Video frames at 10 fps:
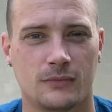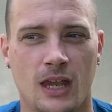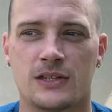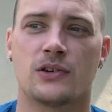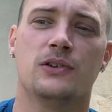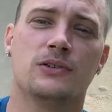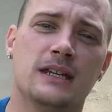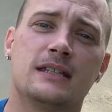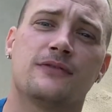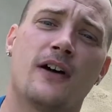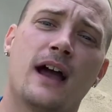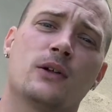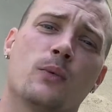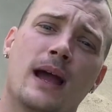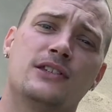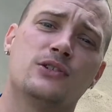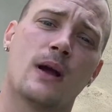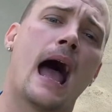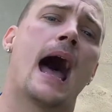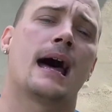So you need to find a way to
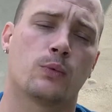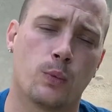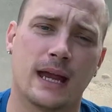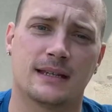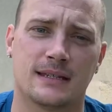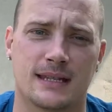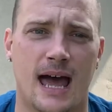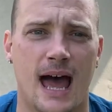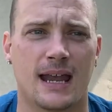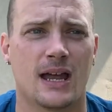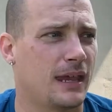add weight to that,